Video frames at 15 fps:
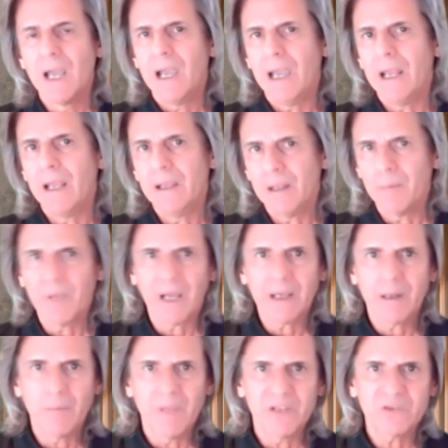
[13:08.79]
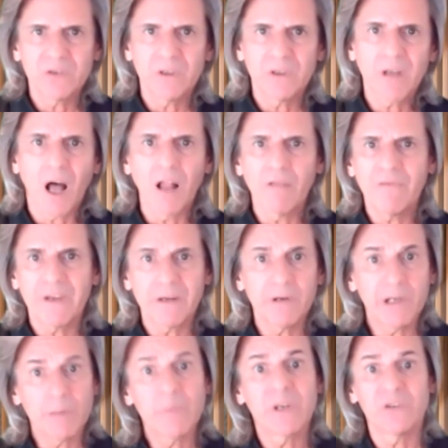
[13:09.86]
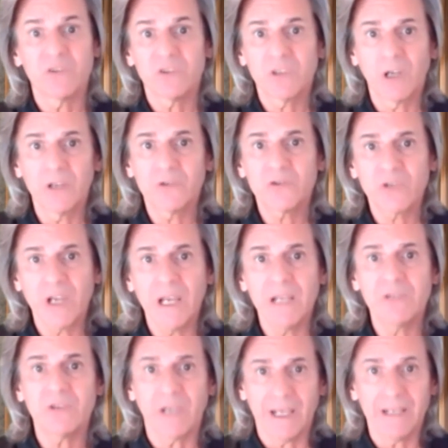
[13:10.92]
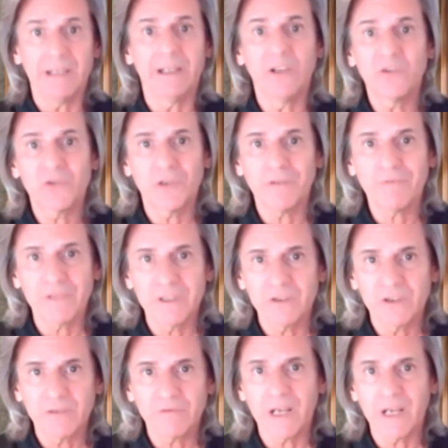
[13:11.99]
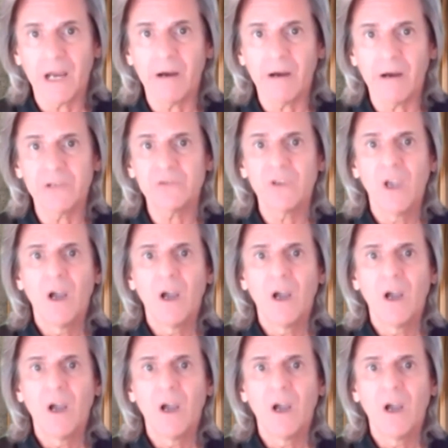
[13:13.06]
And I'm not going to mention the dollar figure here because it does change and it is different in different areas.